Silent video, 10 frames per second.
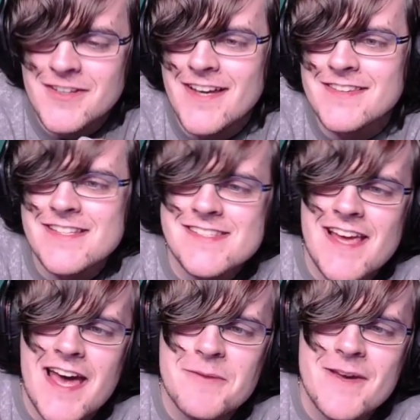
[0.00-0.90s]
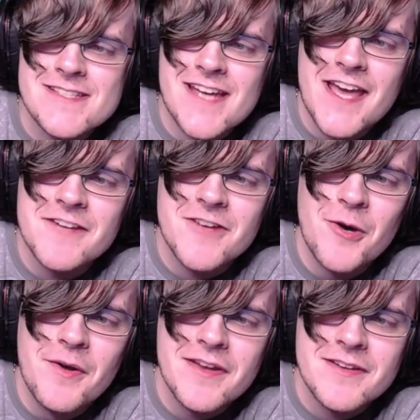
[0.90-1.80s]
I feel like this anime is kind of
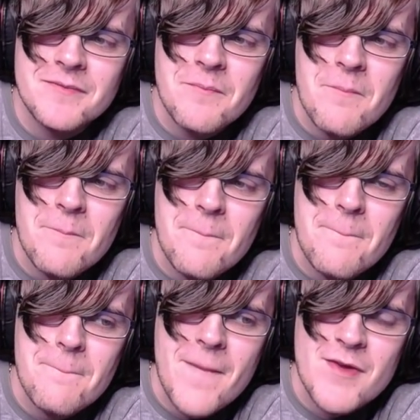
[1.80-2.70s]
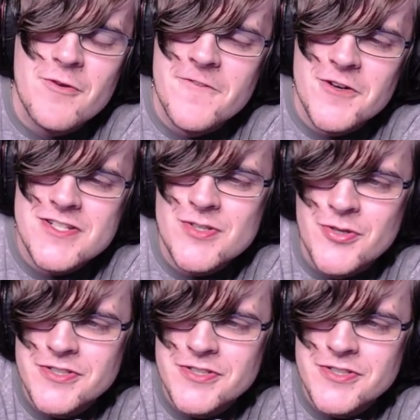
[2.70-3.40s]
going in reverse